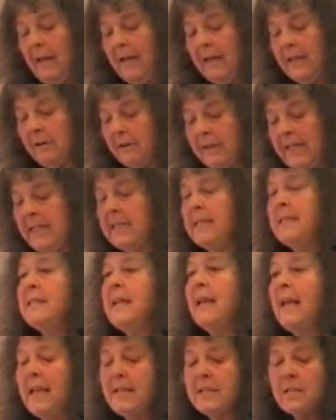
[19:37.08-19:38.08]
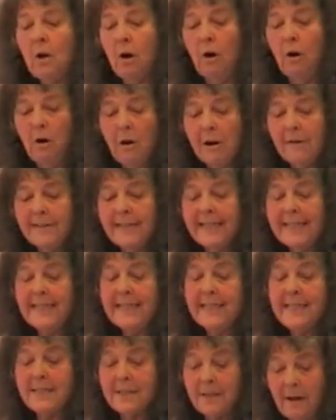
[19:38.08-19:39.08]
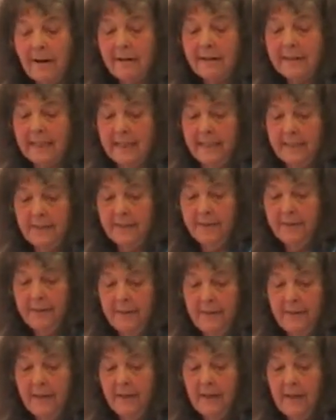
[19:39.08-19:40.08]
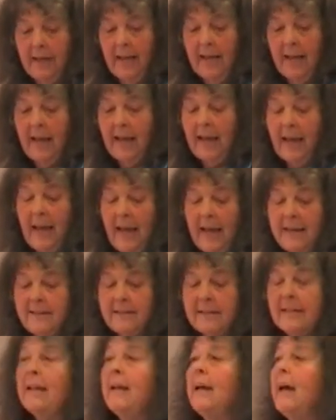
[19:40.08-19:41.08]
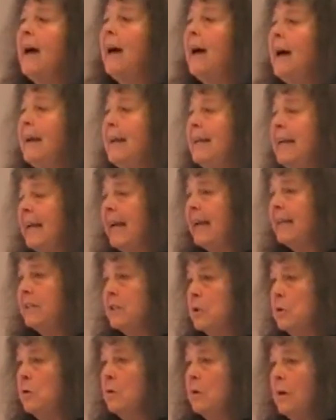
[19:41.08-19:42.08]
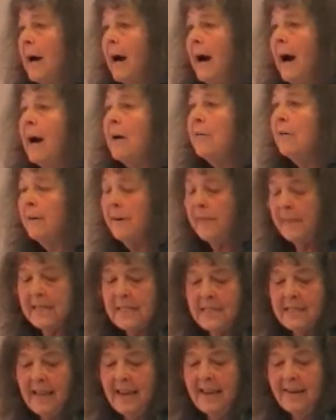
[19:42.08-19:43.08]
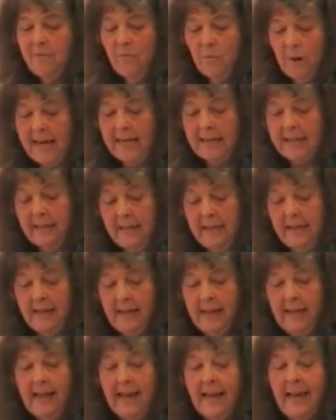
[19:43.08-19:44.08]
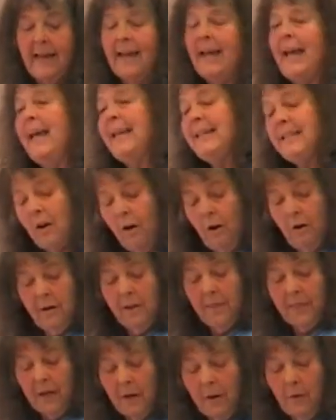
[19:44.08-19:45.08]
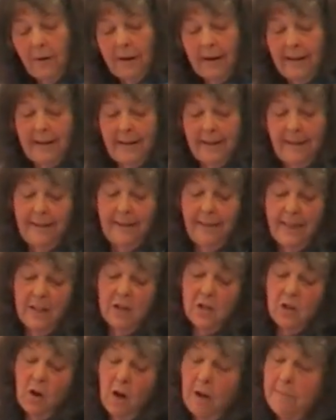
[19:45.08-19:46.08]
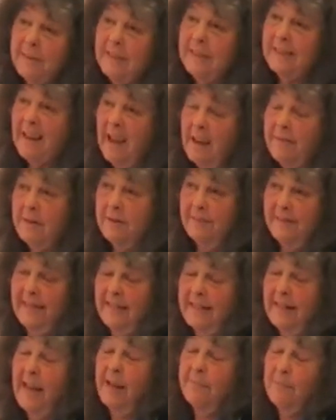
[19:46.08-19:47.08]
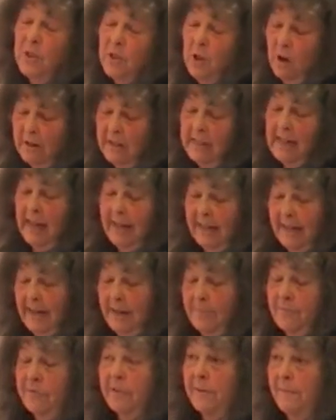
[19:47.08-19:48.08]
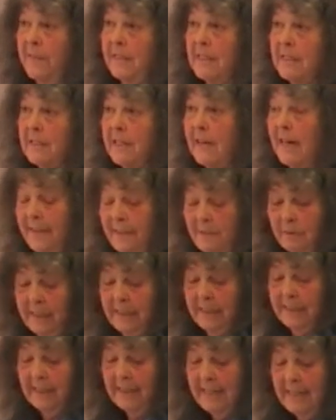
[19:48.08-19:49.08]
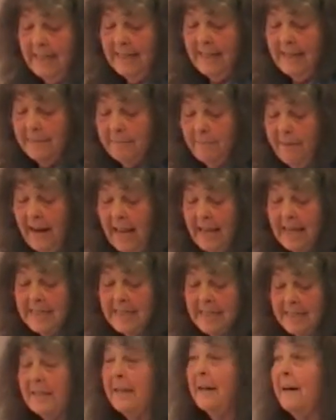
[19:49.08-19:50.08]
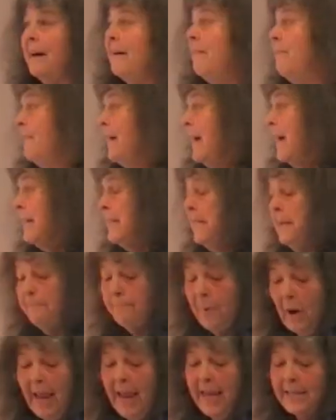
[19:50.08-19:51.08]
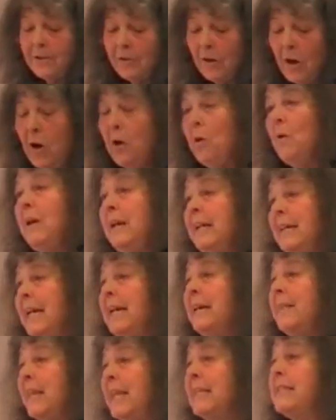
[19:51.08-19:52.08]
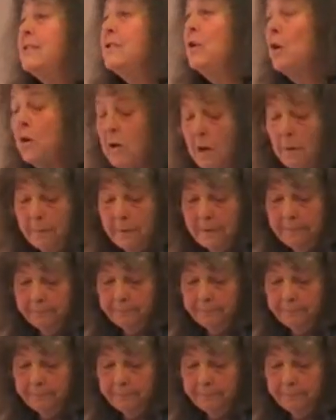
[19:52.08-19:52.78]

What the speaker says: Greece has already started, and you are on the same way. And although the German government, I'm sorry I come from this country, plays a very wide role in this Europe,